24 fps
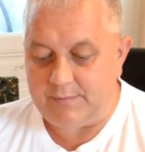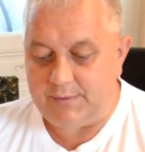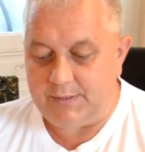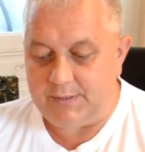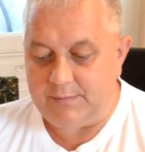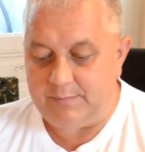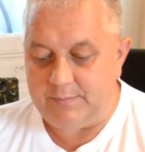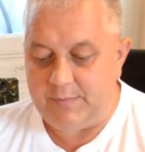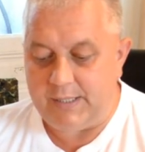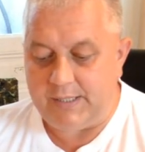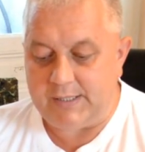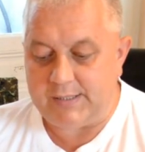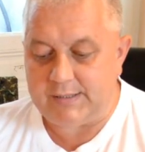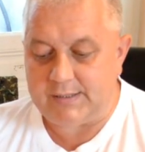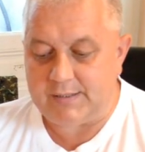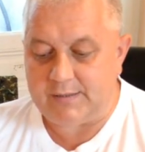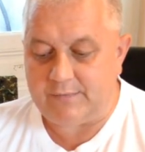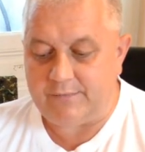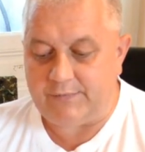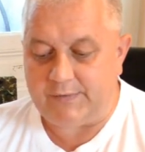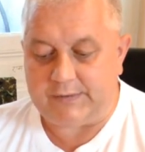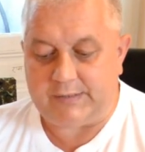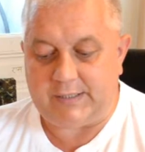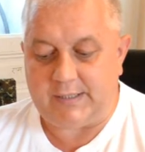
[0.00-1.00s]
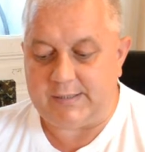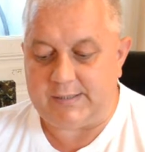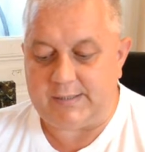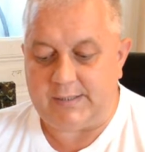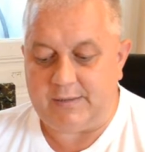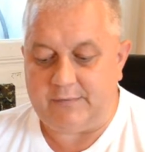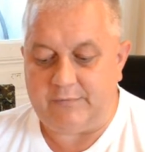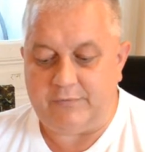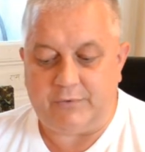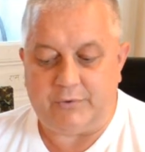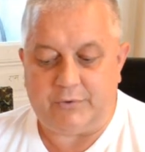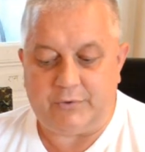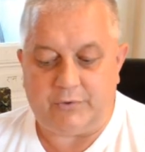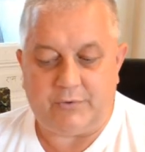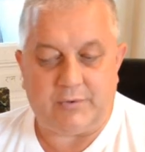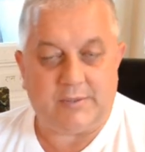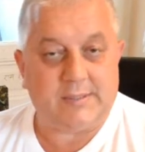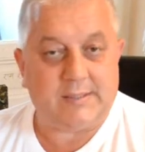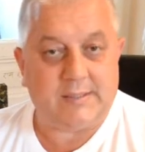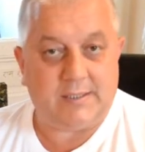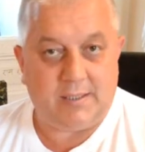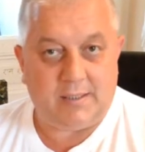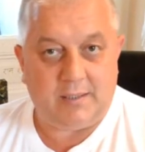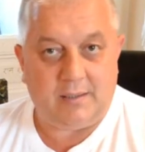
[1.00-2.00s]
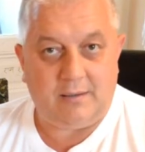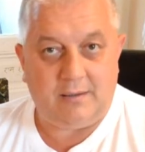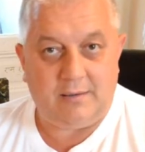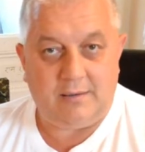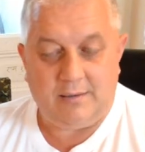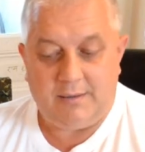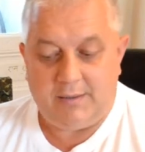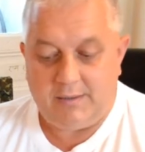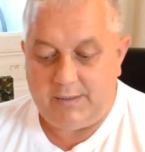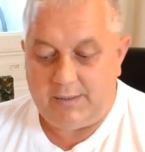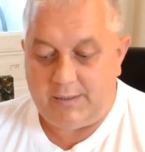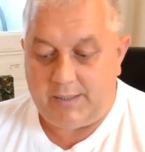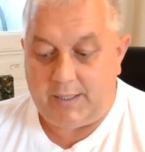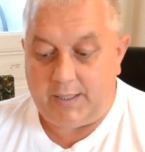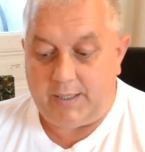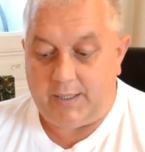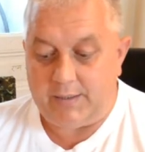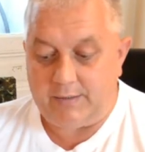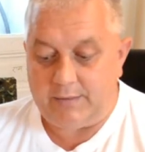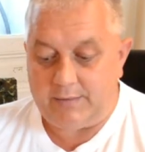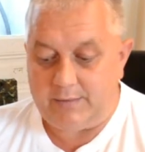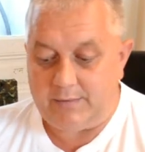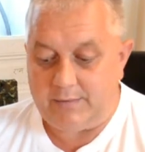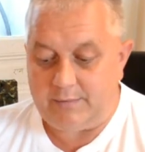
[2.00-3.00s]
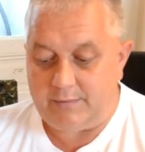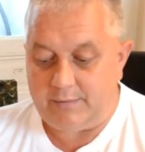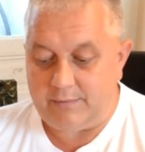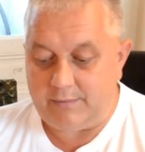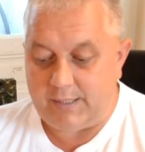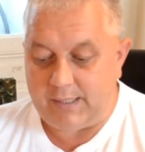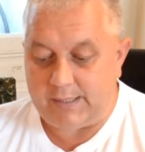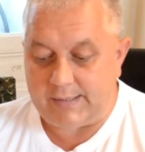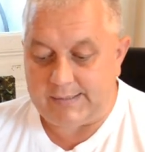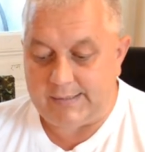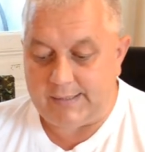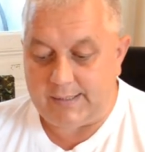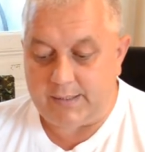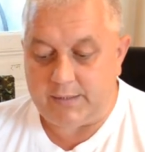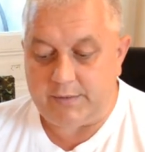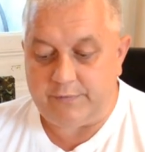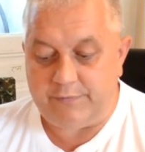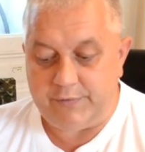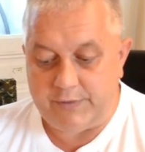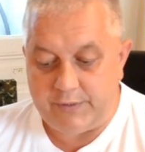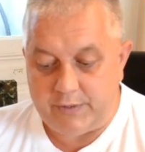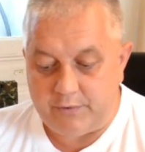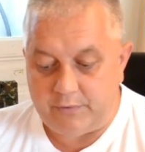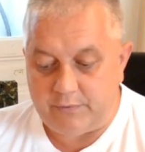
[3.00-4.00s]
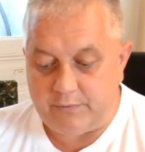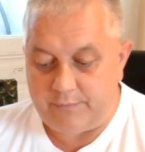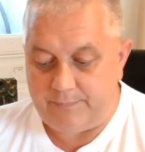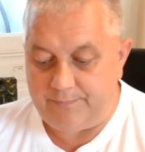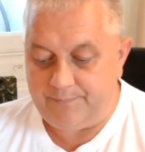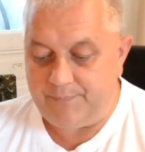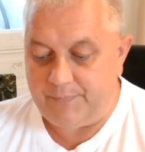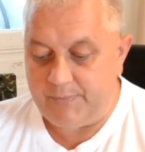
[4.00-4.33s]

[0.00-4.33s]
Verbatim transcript: it makes fantastic photos still and excellent video,